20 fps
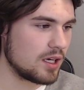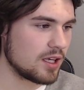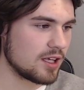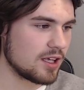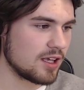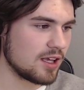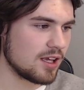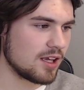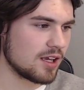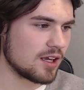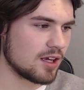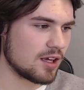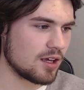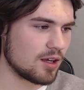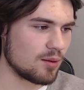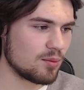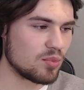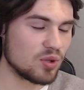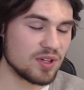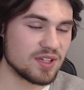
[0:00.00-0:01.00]
he
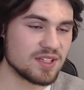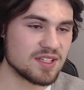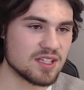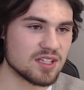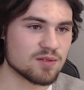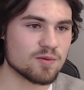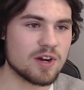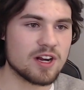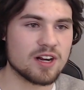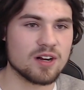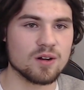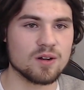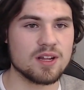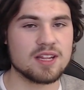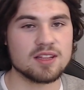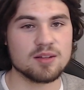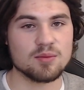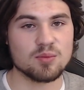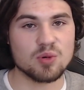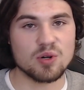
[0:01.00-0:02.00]
plays this record
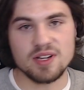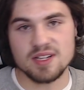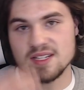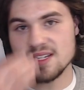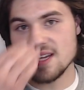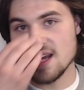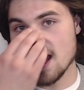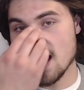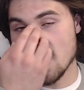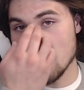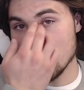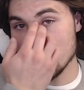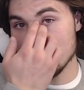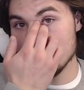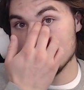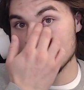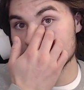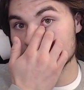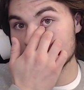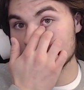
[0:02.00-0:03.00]
that the priest
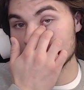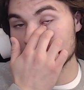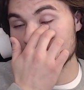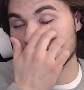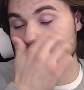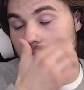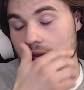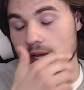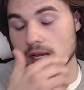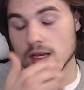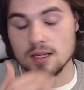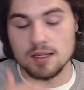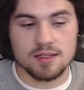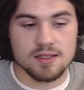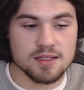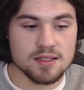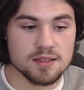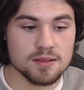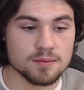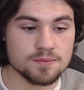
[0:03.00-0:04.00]
had,
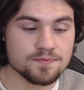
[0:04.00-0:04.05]
and